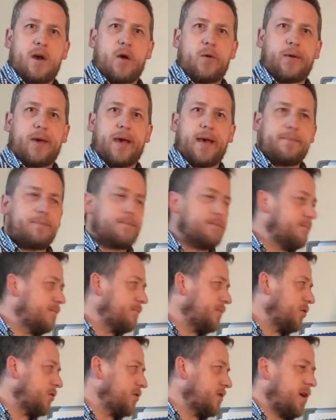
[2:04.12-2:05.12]
Okay?
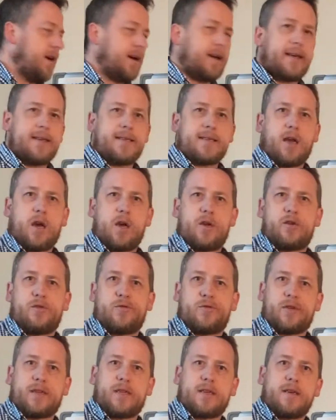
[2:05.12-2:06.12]
your target is
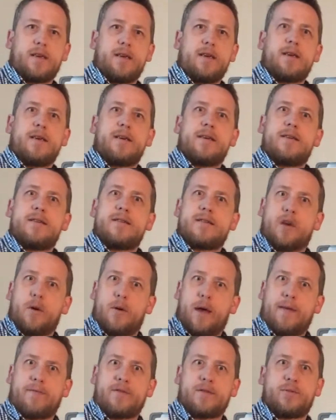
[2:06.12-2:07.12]
100. So
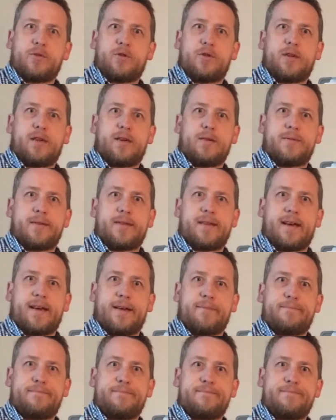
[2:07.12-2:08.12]
have some good luck with that.